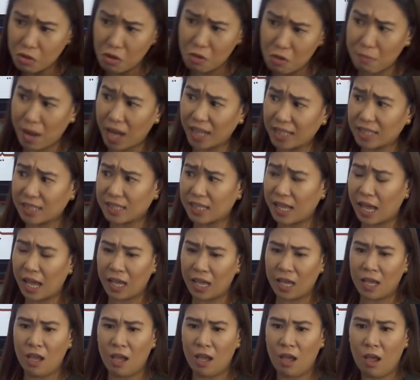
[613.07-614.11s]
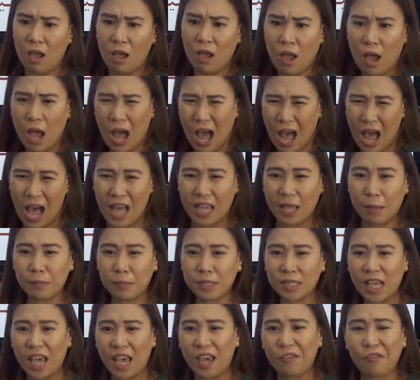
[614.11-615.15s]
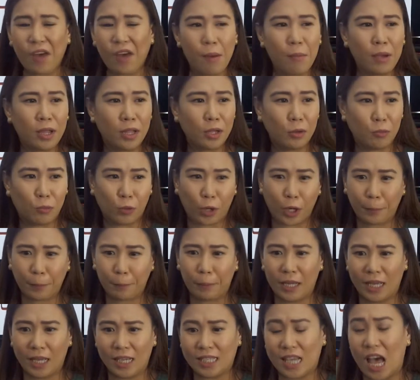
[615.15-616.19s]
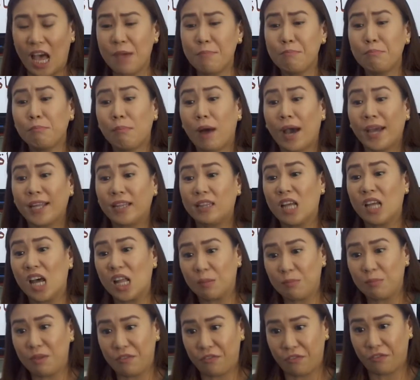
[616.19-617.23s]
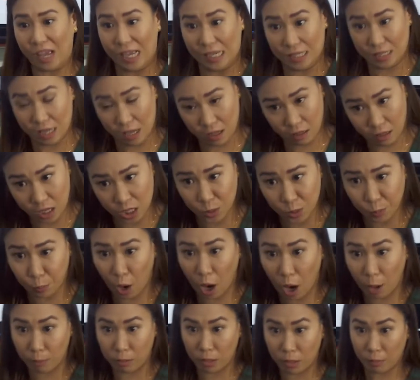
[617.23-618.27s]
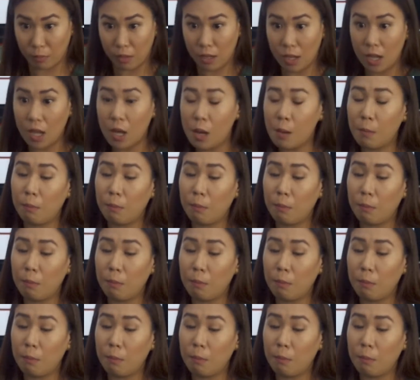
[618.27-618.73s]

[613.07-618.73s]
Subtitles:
You might say, I am safe, I'm in the workplace, I might not be facing this problem.